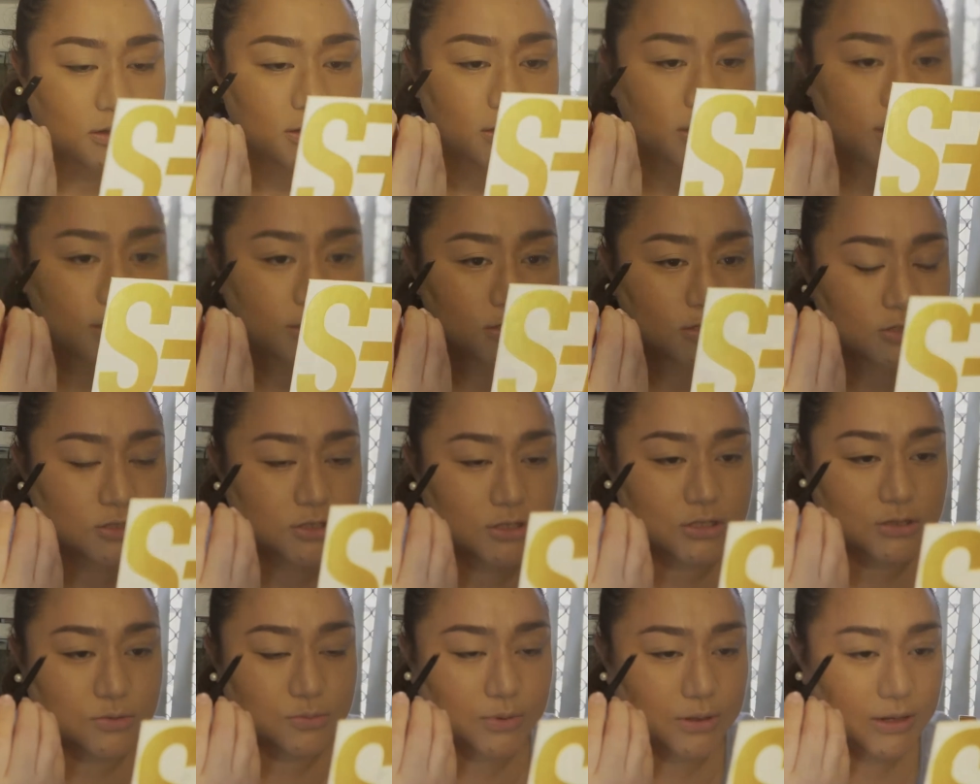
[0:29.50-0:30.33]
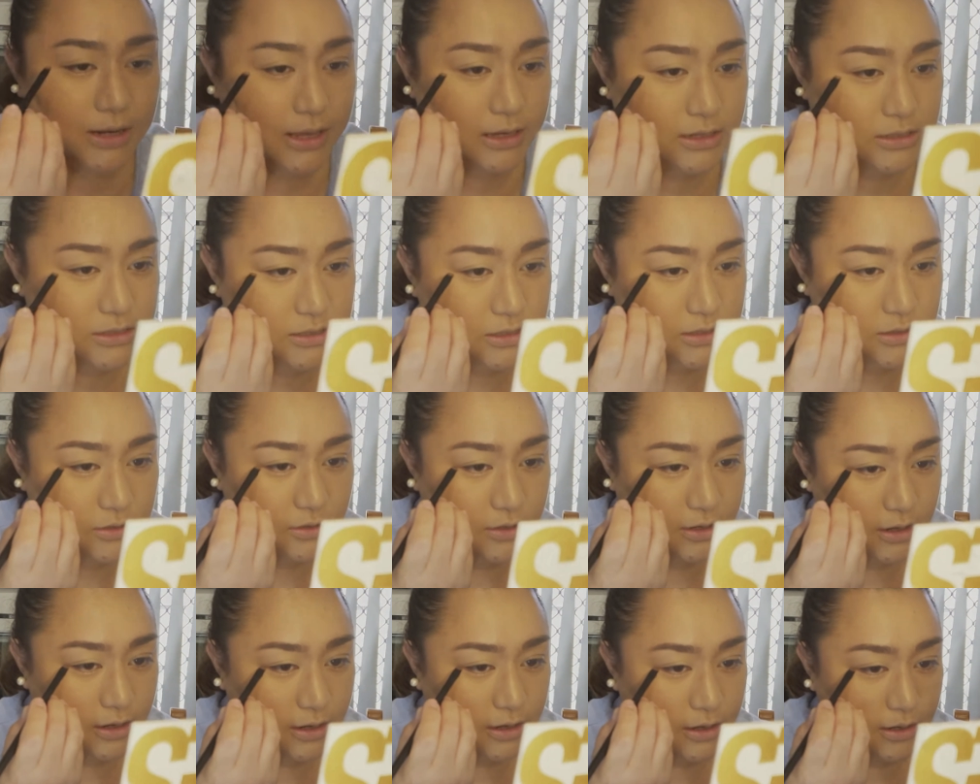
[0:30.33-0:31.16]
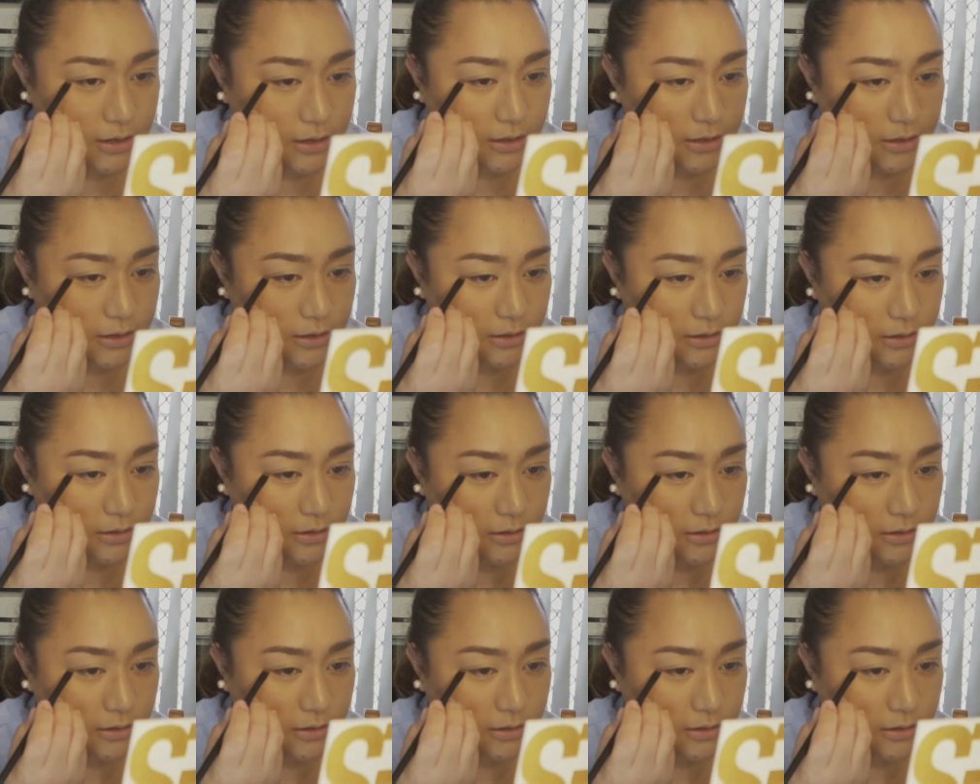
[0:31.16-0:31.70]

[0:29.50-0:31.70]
Okay, so just relaxing your eye.